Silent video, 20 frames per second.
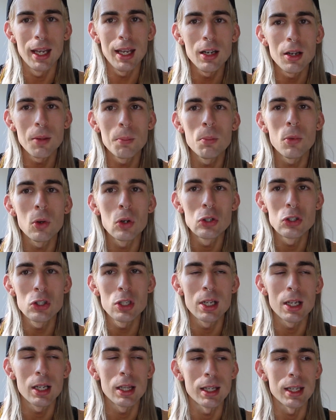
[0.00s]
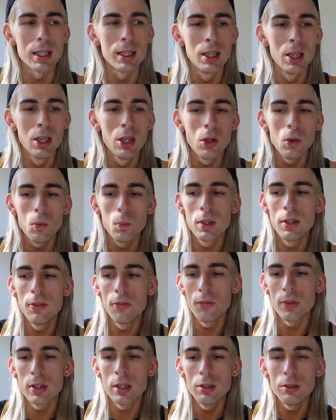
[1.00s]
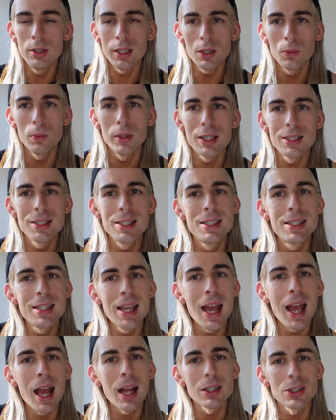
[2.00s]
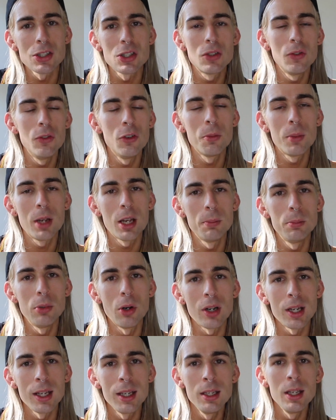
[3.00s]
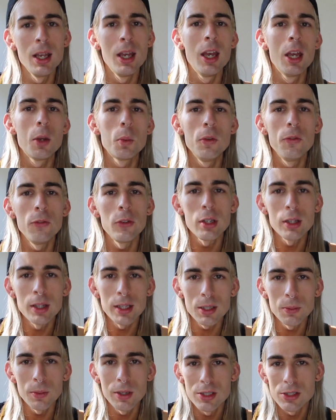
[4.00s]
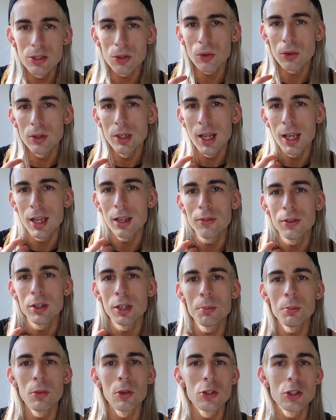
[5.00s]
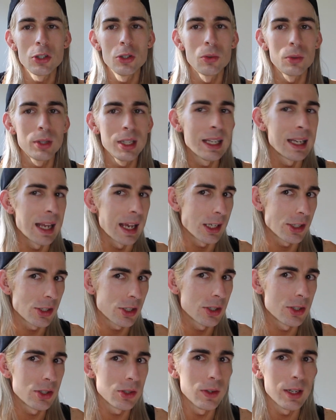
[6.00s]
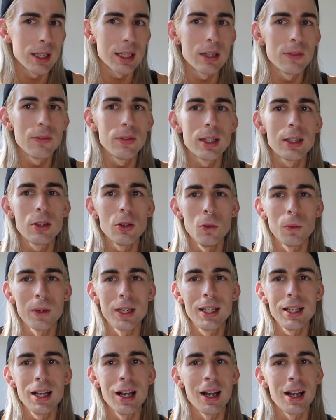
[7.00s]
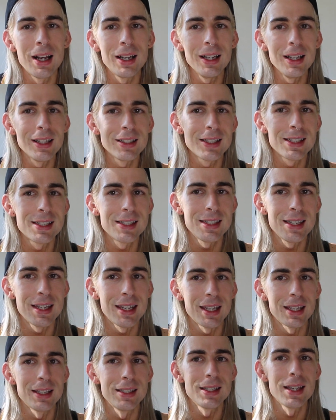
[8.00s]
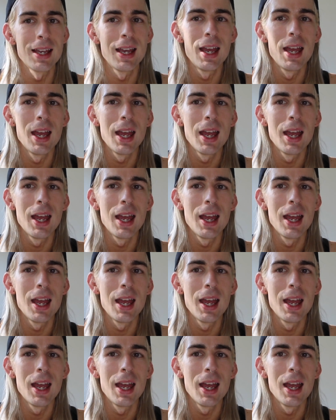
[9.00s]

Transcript: and emotionally. We feel like we are detached from our body. We feel like we don't have an emotional connection to anything or we can't understand